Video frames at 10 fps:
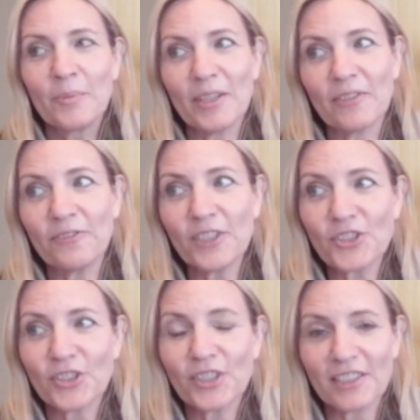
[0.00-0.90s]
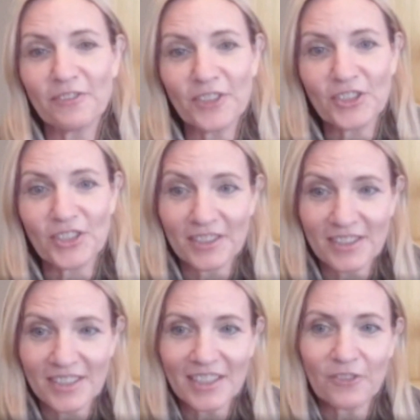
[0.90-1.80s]
beneficial and
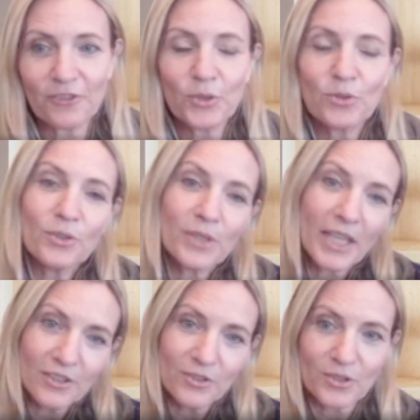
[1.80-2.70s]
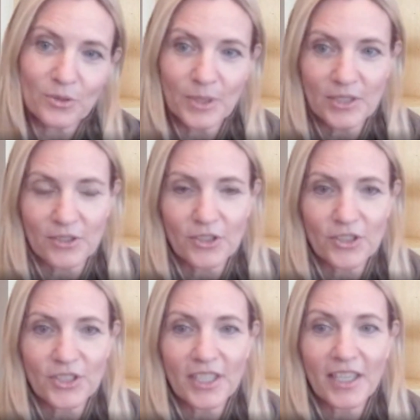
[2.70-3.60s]
efficient if you do that user
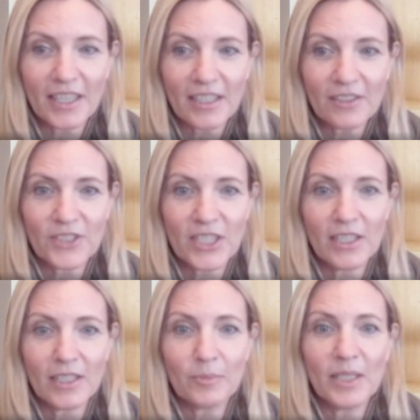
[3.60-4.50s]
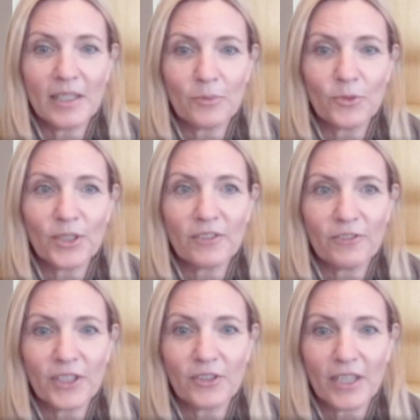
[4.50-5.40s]
research ahead of time and really
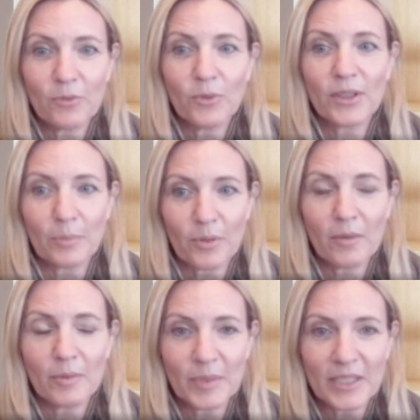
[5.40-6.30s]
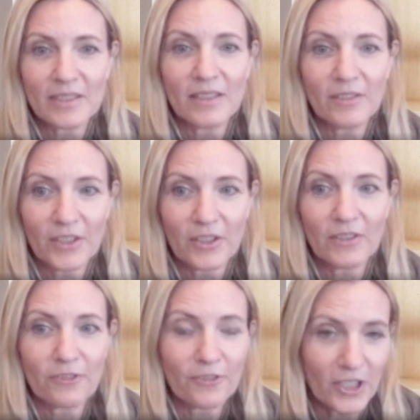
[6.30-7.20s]
figure out what the problem is in the very
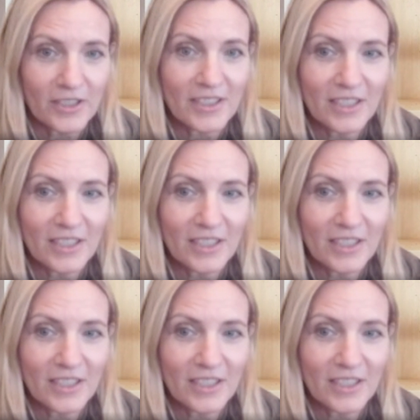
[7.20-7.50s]
front.